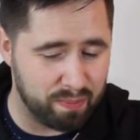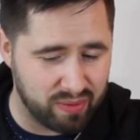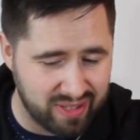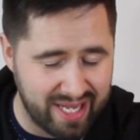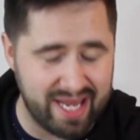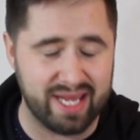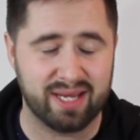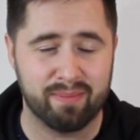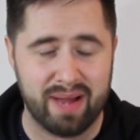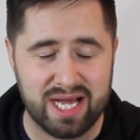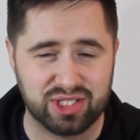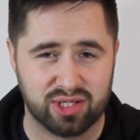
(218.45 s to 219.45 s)
playing
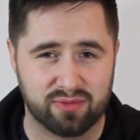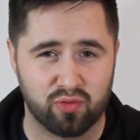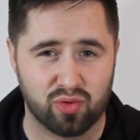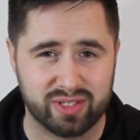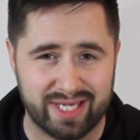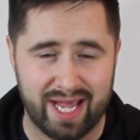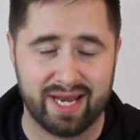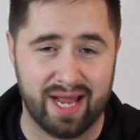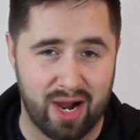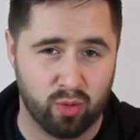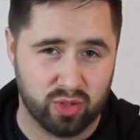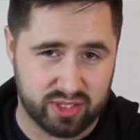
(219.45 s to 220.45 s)
Magic for 10
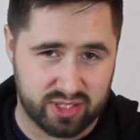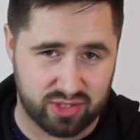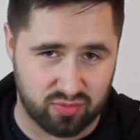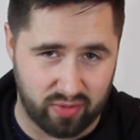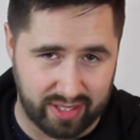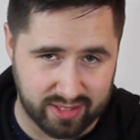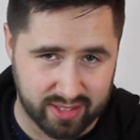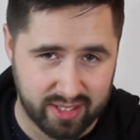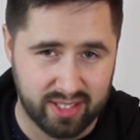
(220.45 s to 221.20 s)
hours straight.